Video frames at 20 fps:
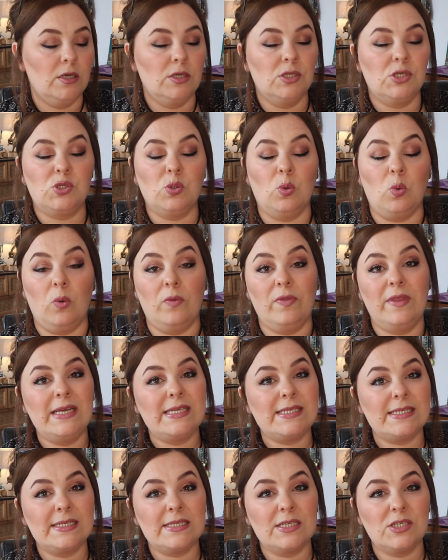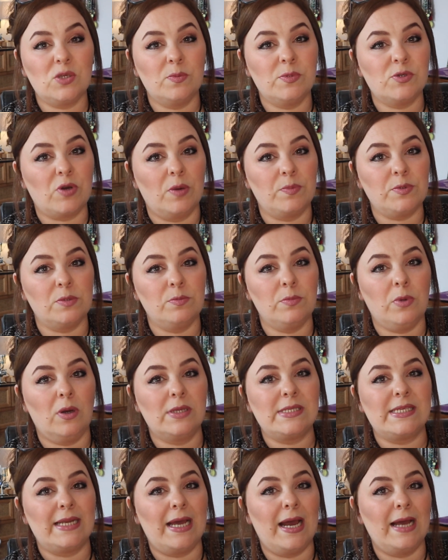So this is a subscription
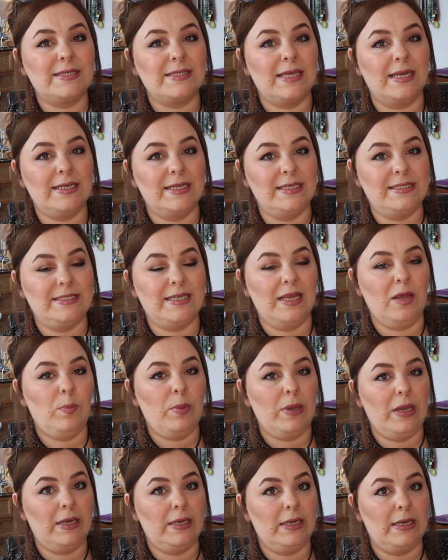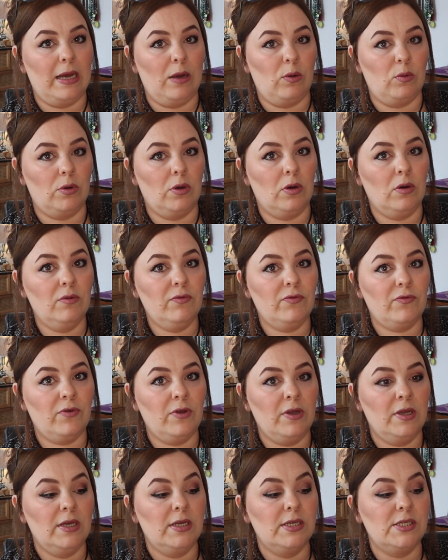box that I tend to dip in and out of.
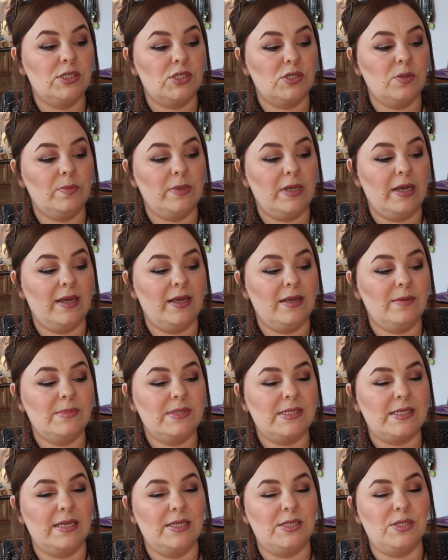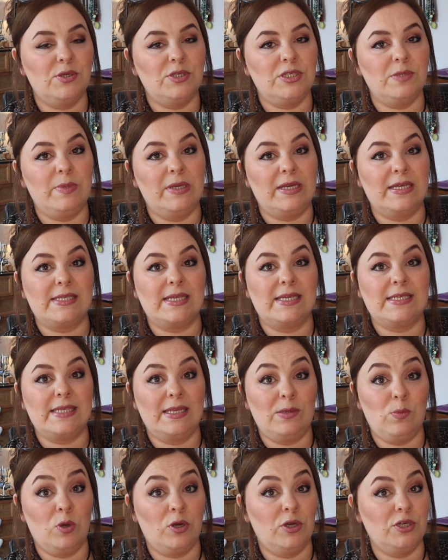Sometimes it's usually because I
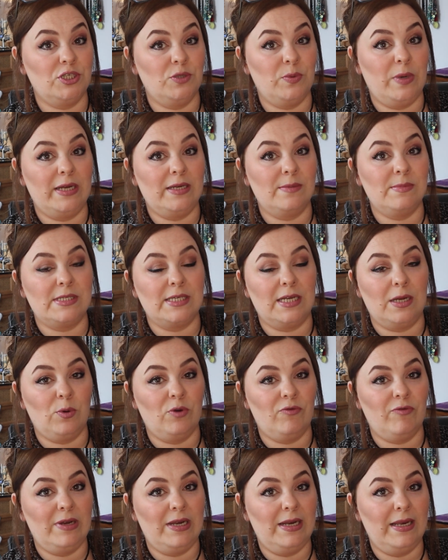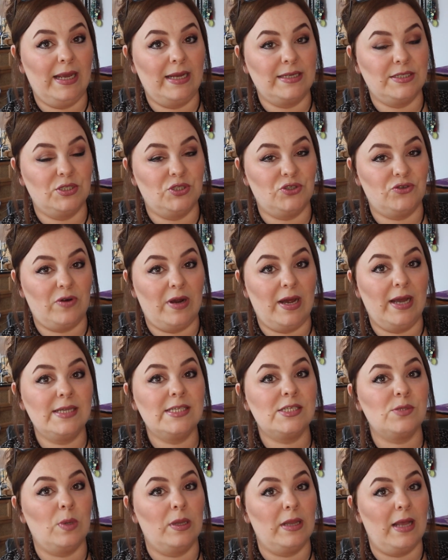see one or two items that I would really like to try,
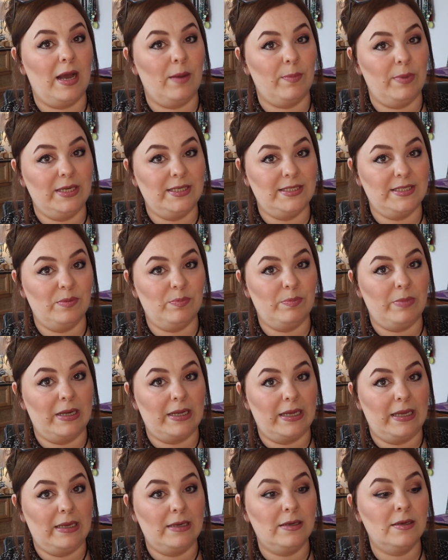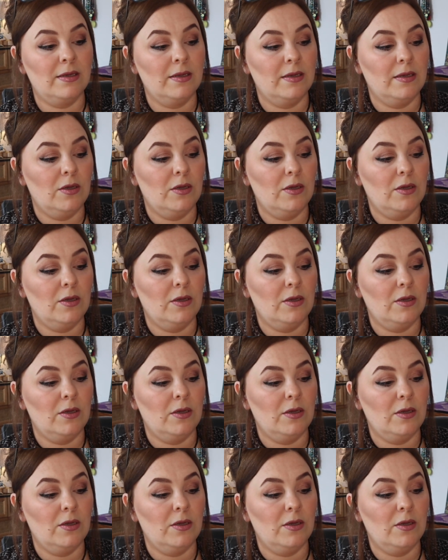so I'll happily dip back in.